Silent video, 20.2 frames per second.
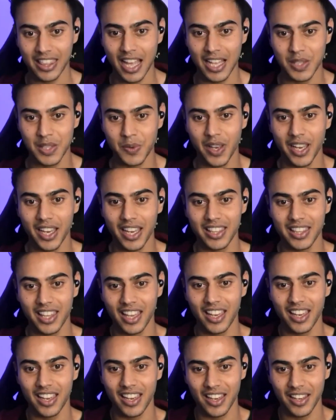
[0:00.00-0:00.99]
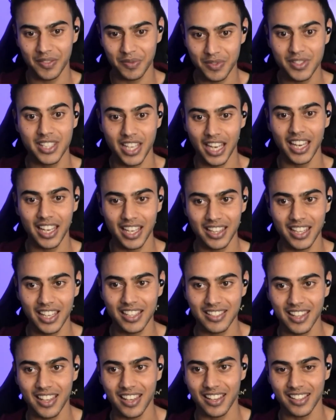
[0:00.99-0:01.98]
why they say these
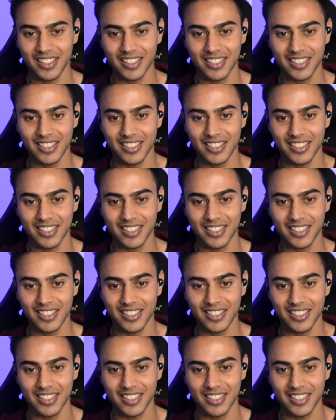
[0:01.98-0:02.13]
things.